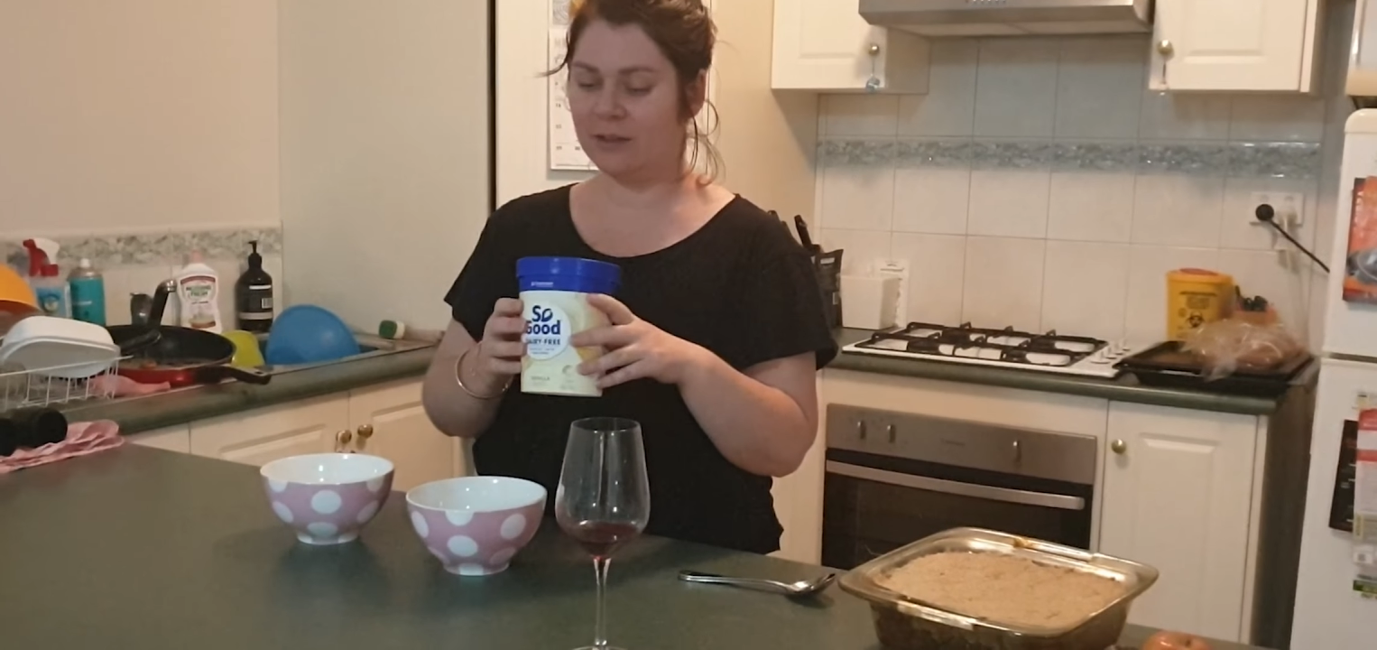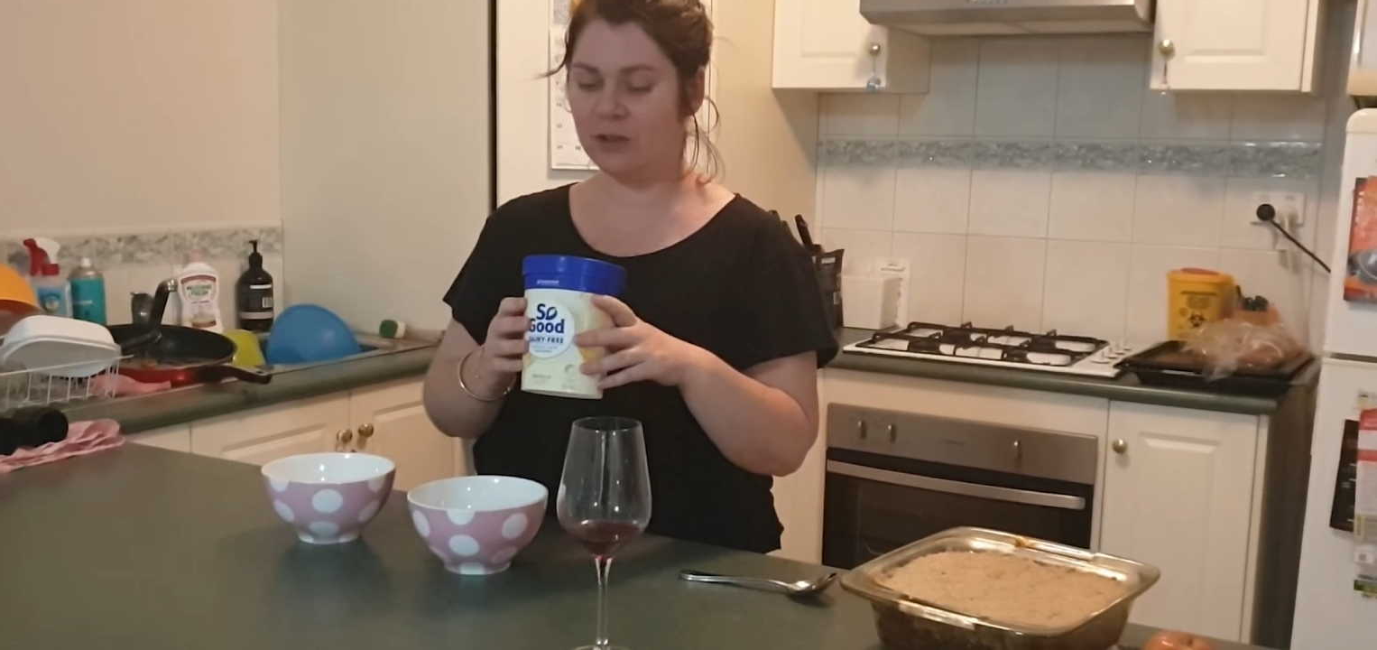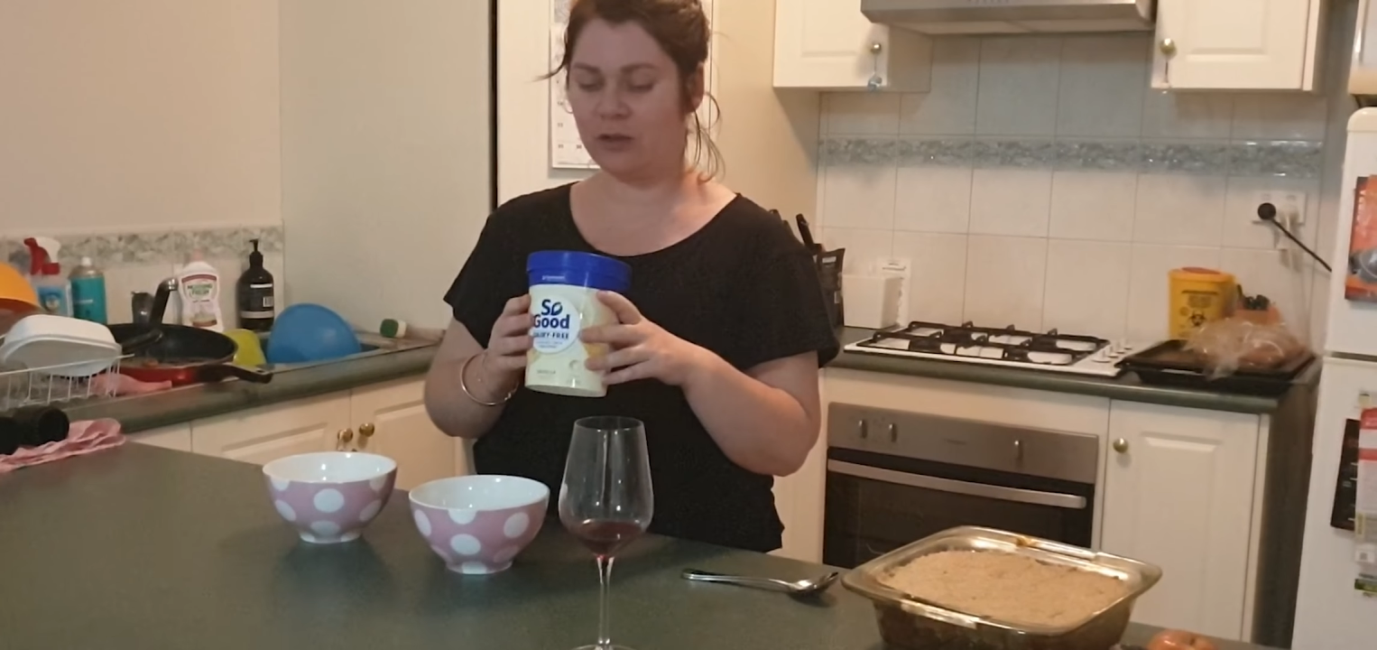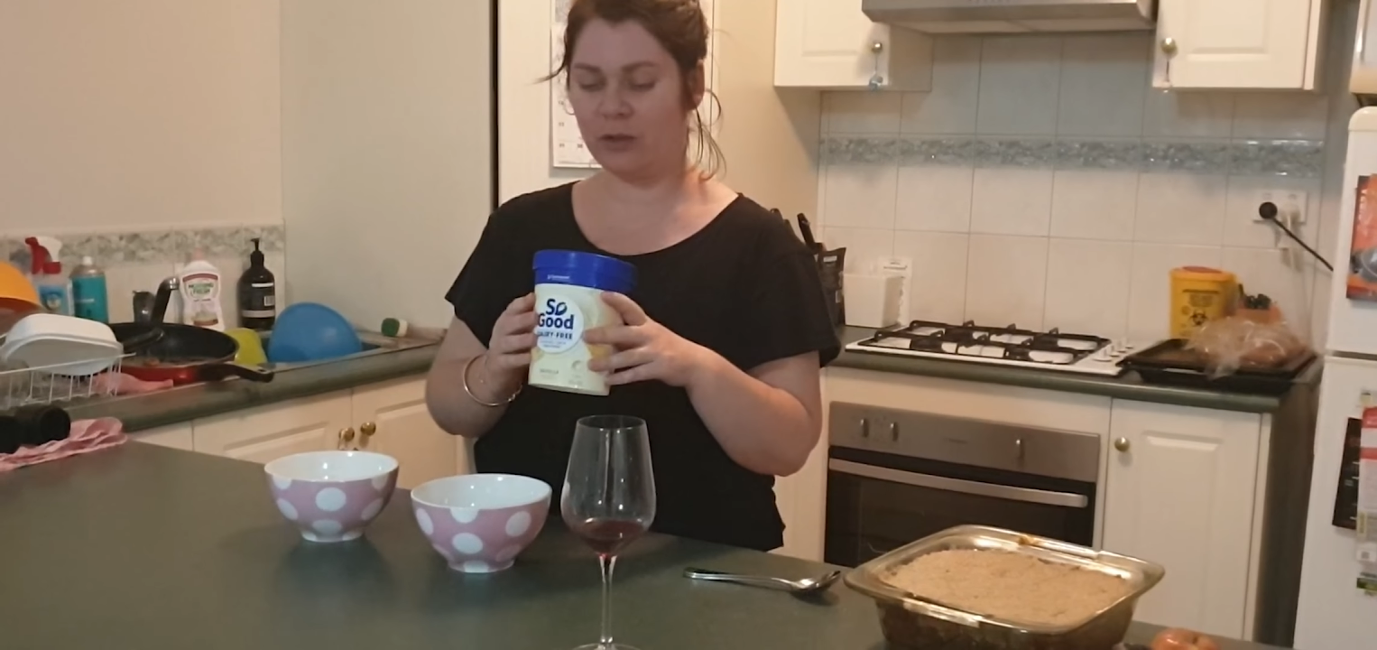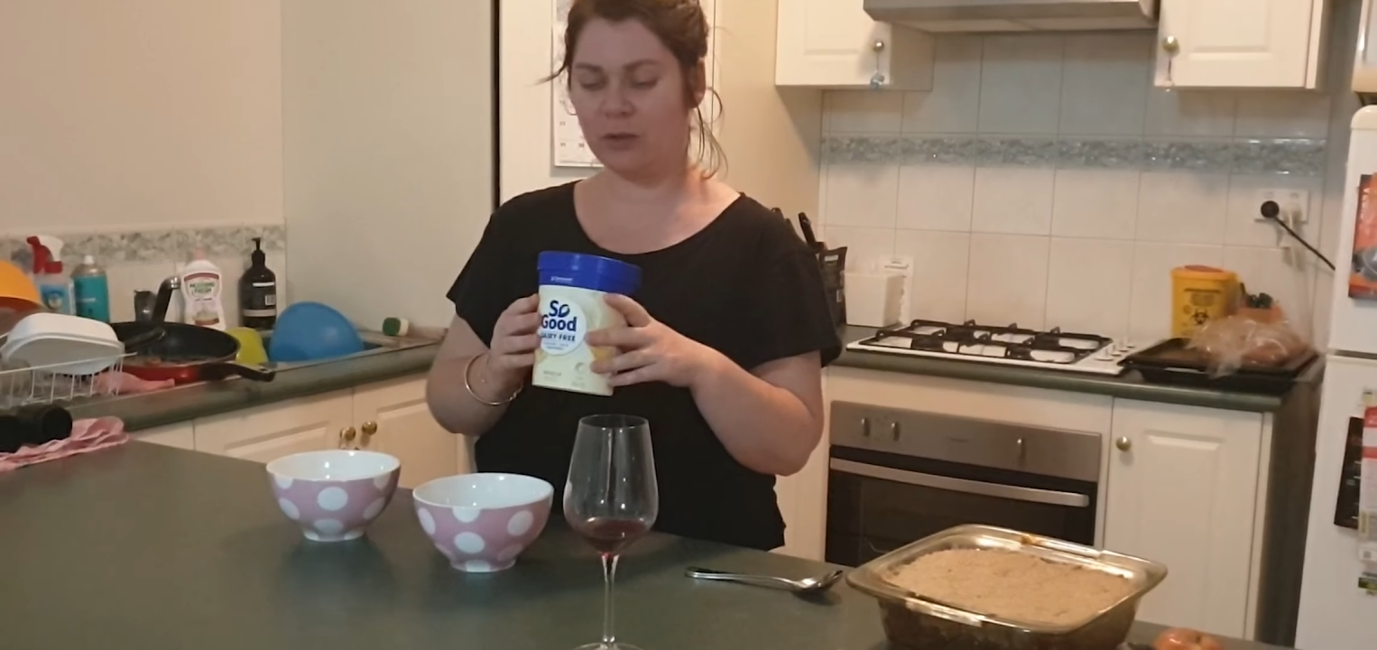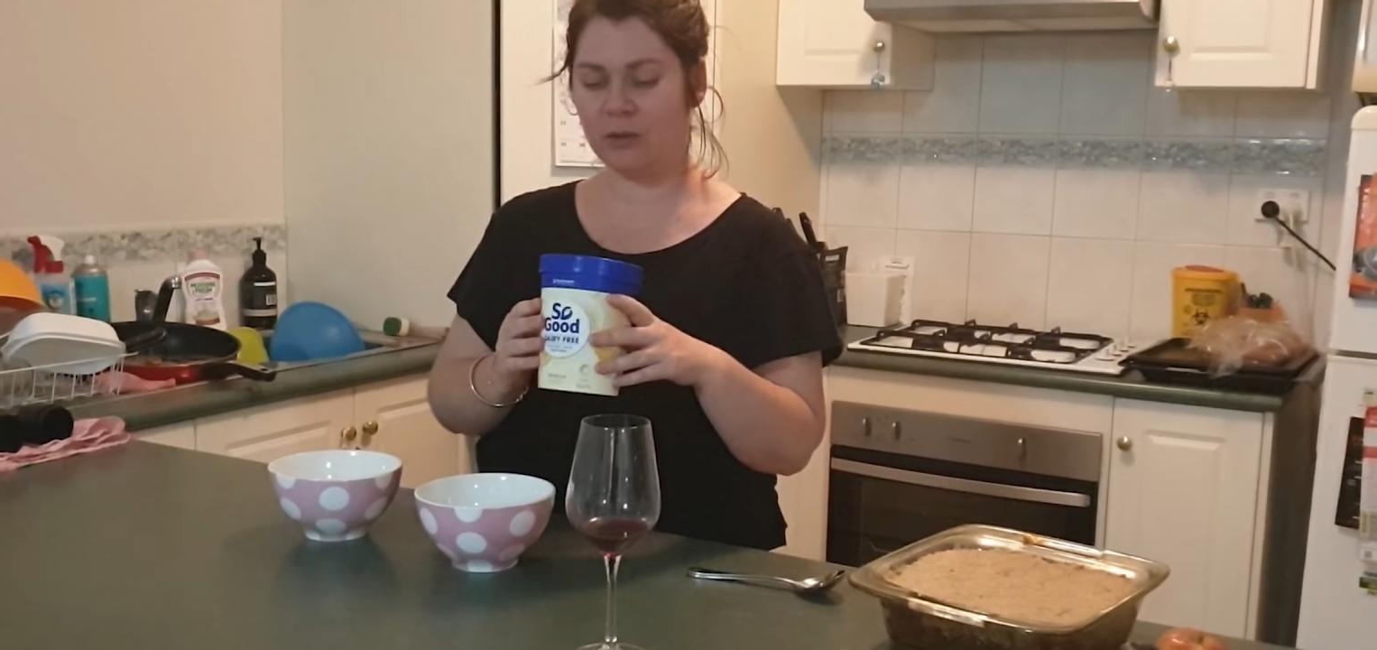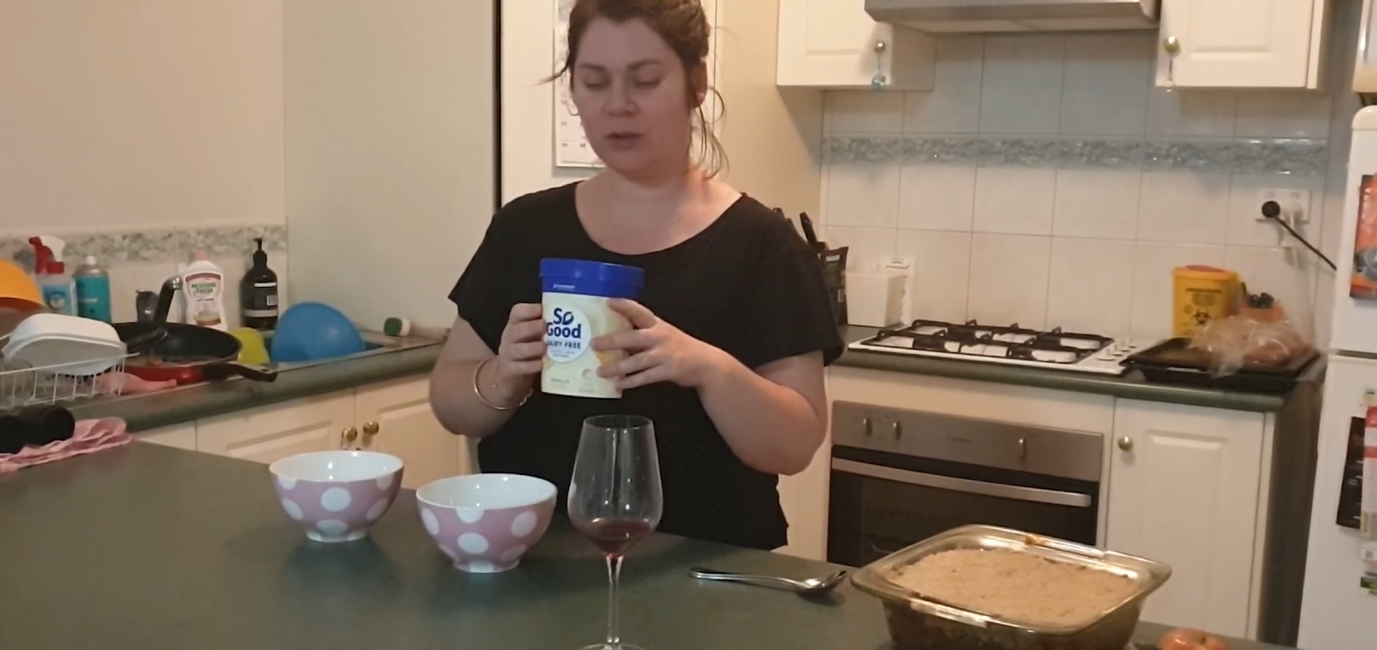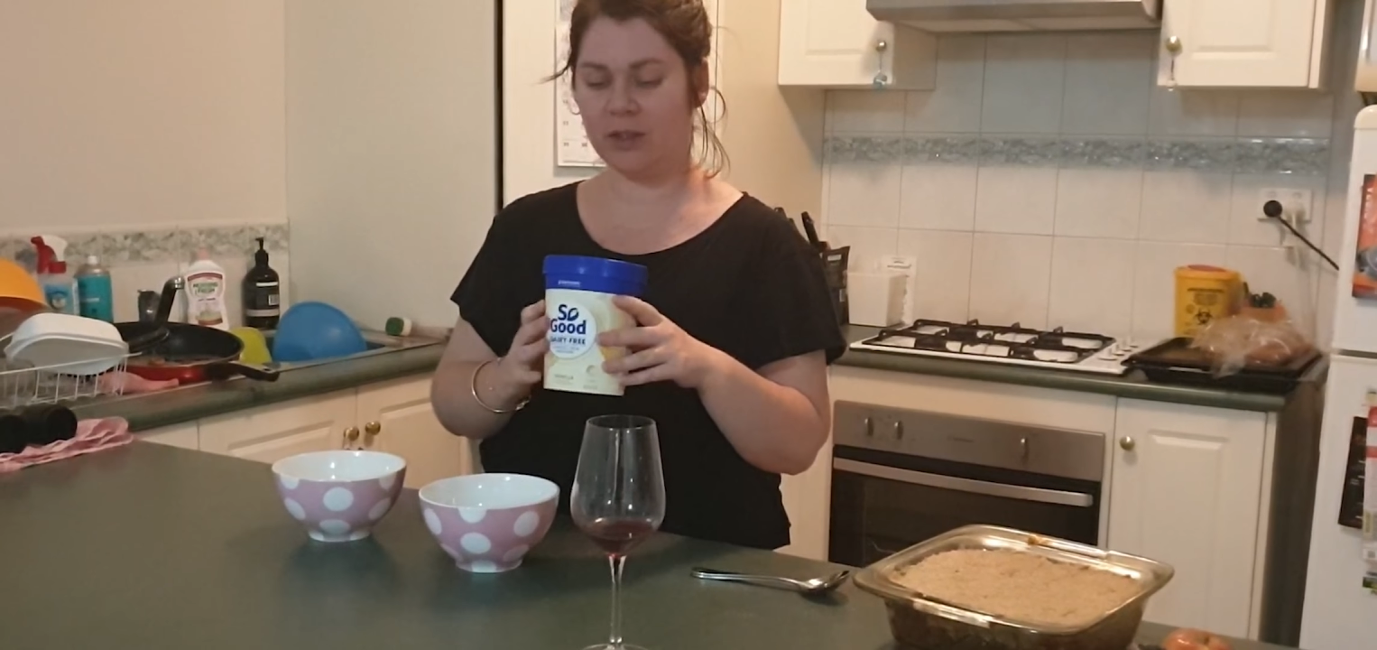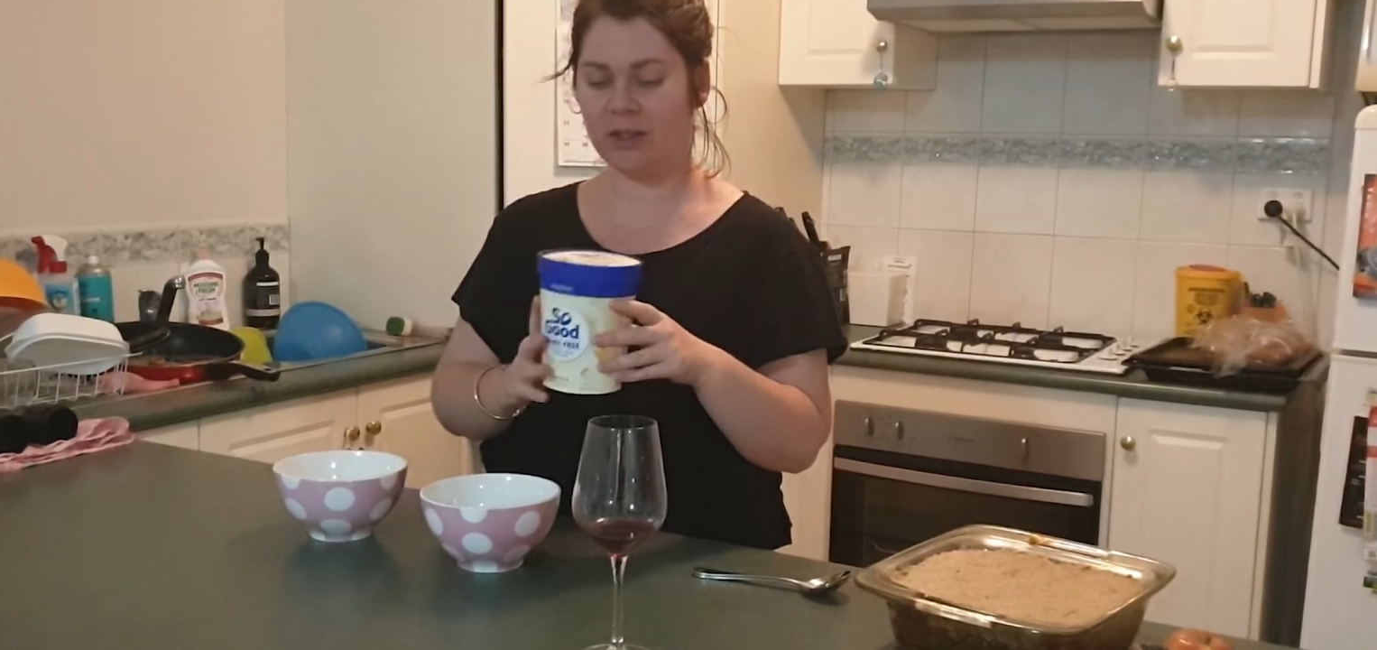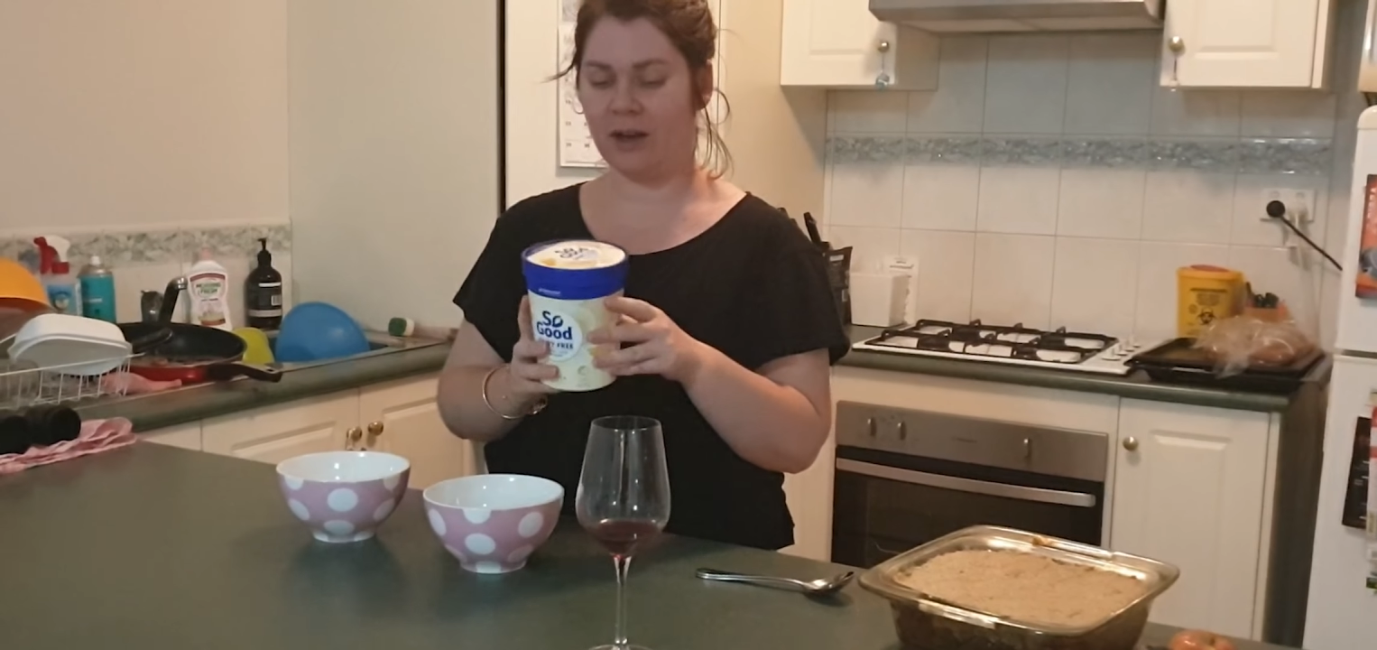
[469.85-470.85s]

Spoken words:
so good